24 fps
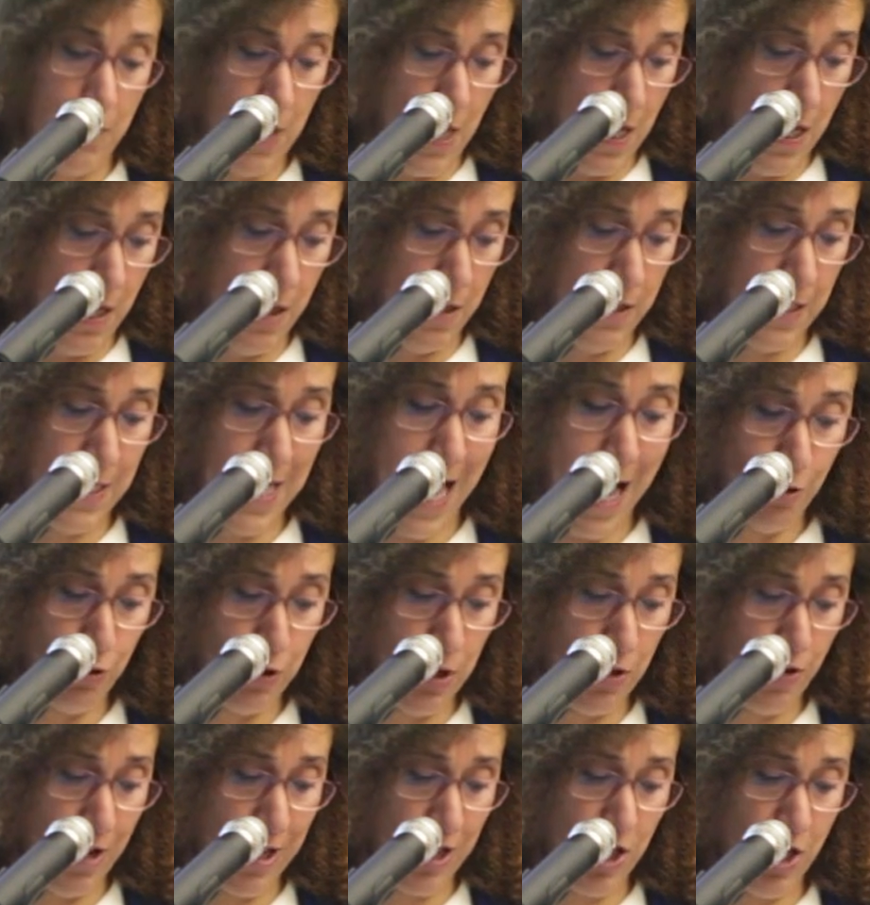uh,
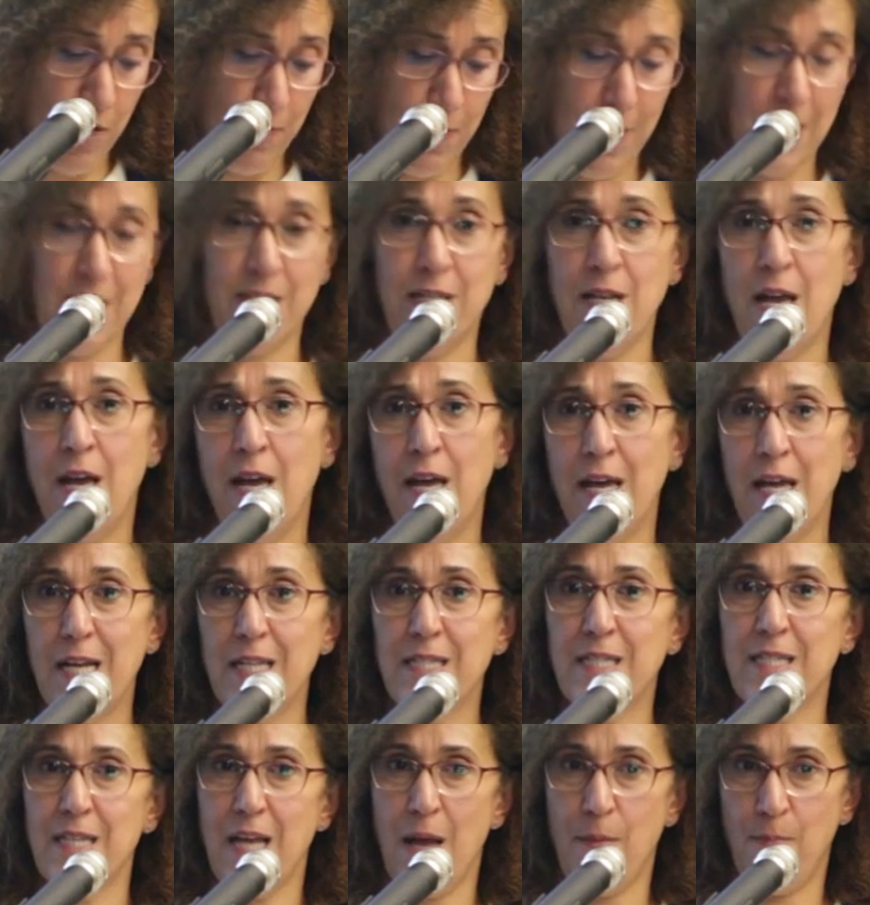Saudi regime is
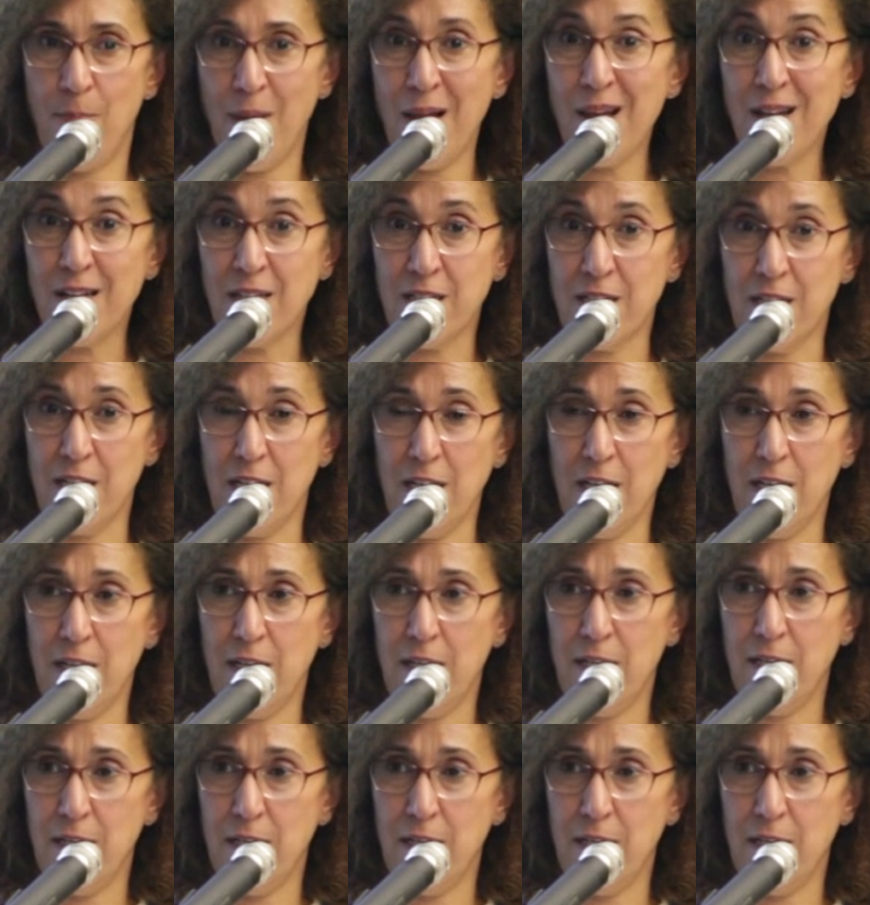its ability